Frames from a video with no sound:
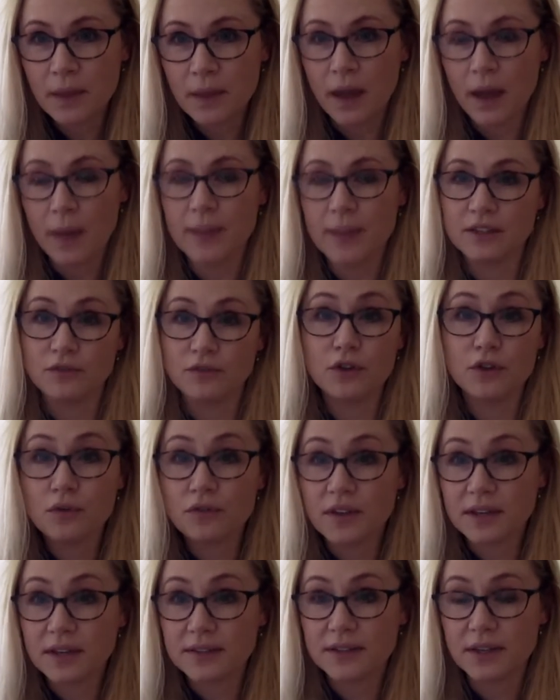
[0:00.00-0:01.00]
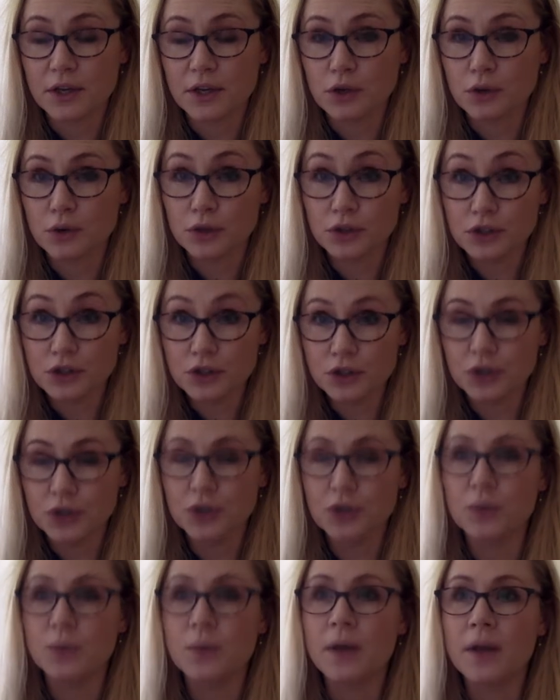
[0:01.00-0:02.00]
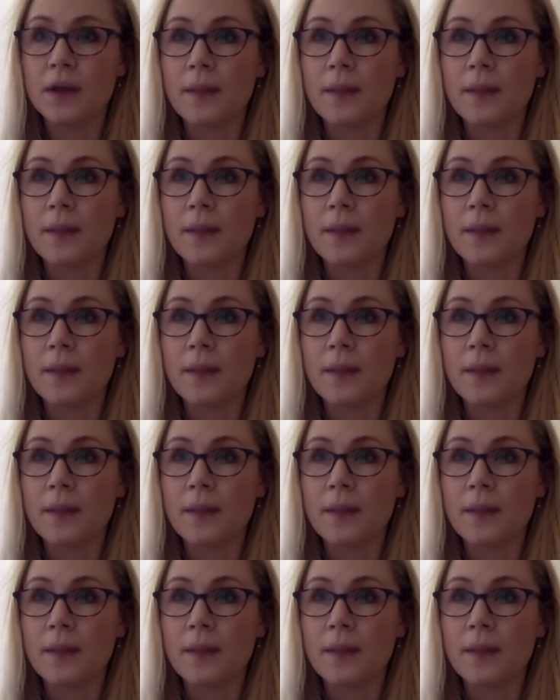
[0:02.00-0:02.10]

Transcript: And there's a few things that you can do.